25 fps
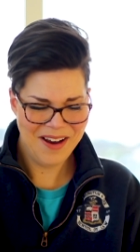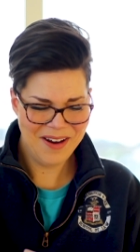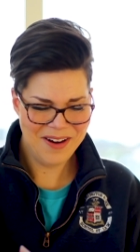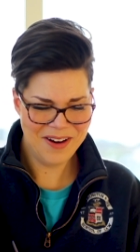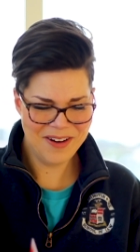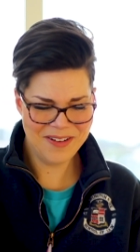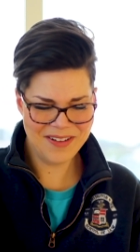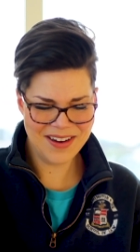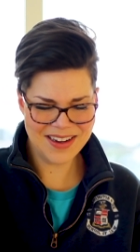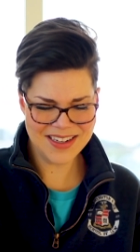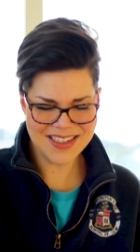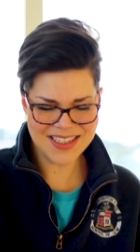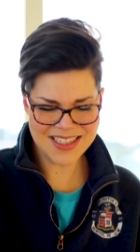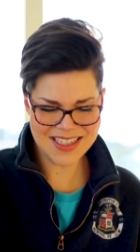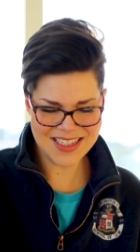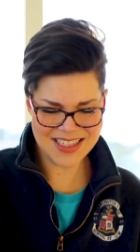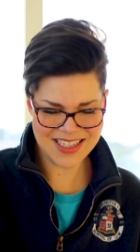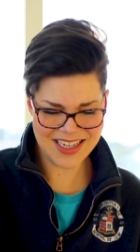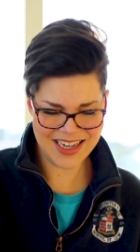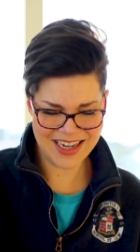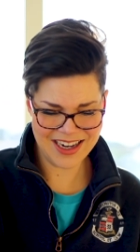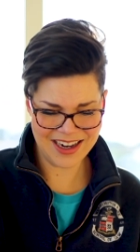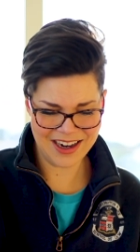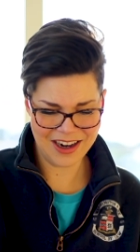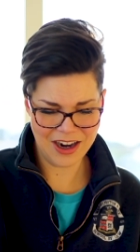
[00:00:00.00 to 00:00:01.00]
Who else is
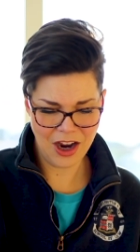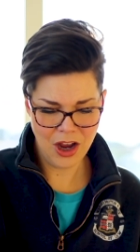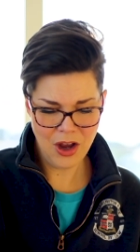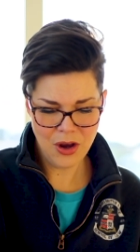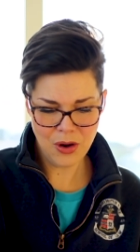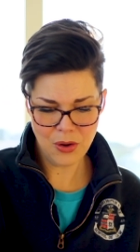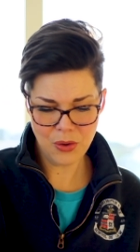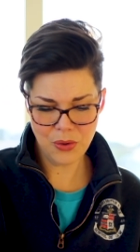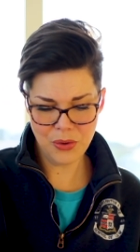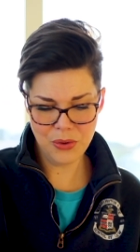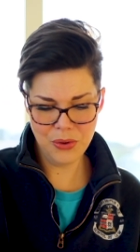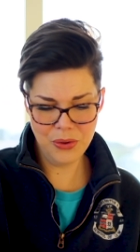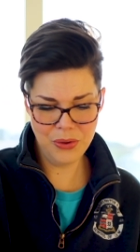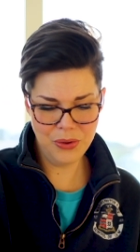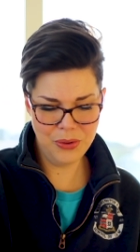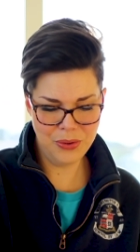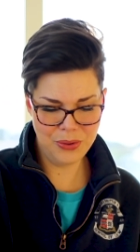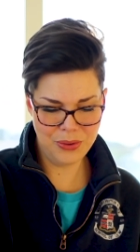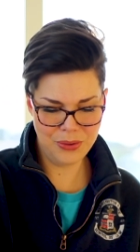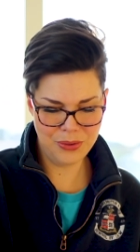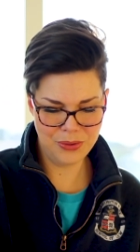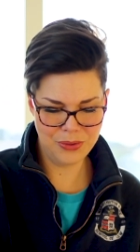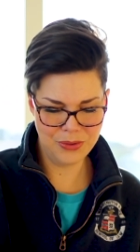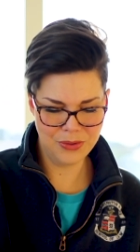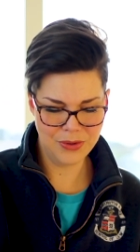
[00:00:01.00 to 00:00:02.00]
here?
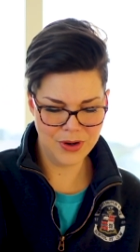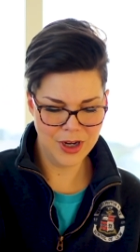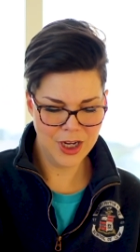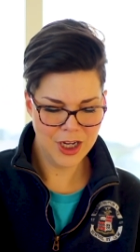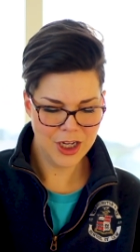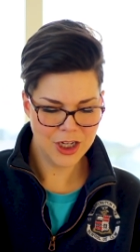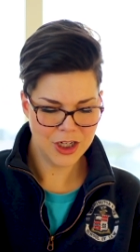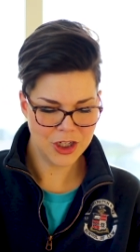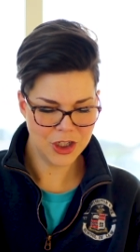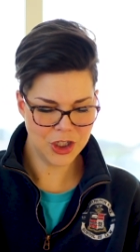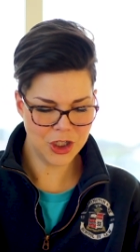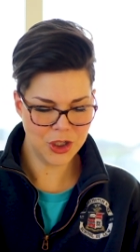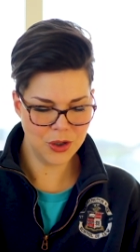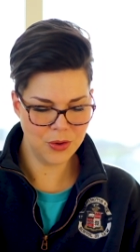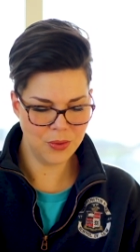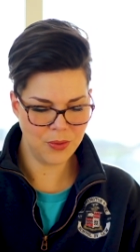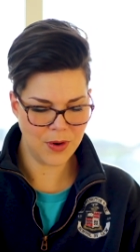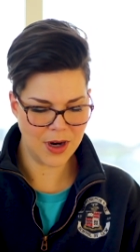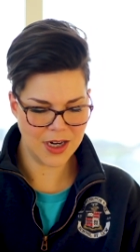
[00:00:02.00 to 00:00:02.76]
Ooh, Zhu